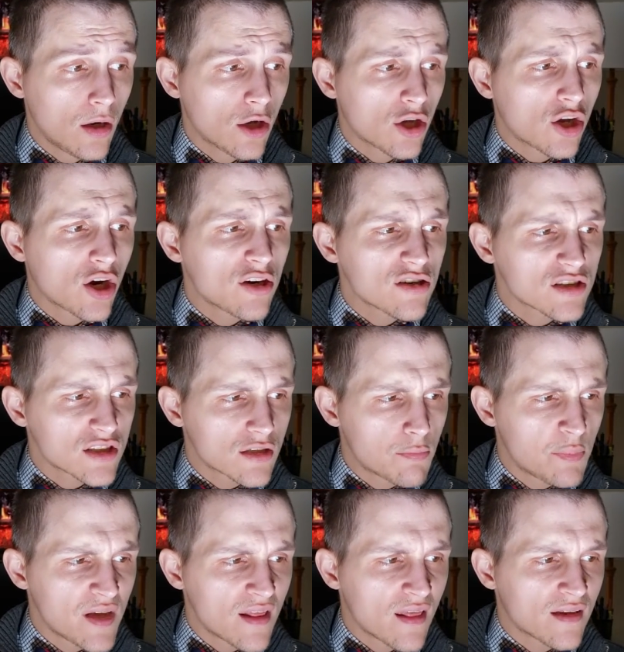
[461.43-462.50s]
Cursed
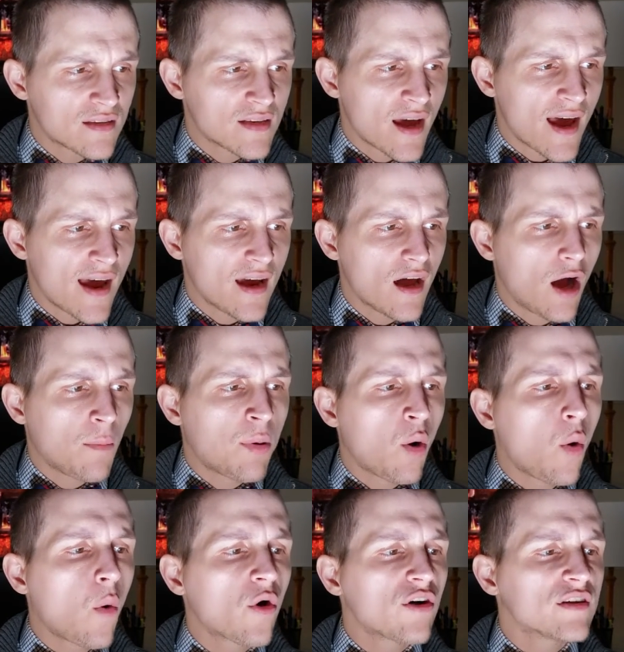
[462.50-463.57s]
be the day,
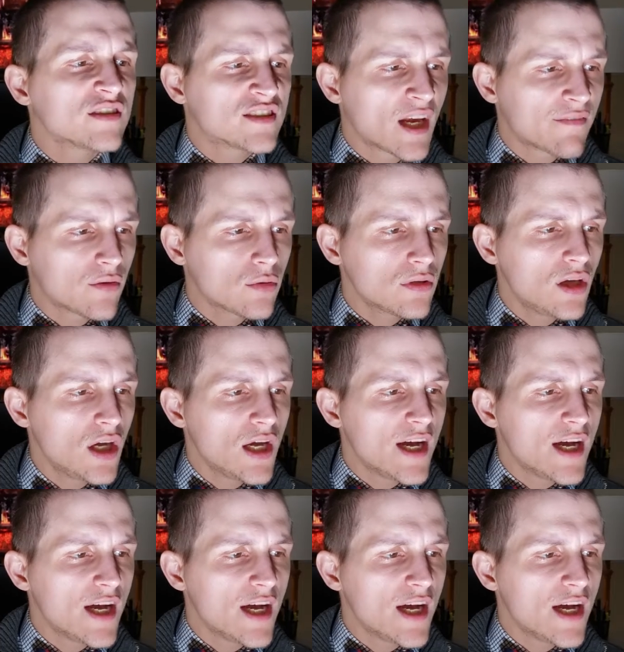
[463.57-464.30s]
abhorred devil,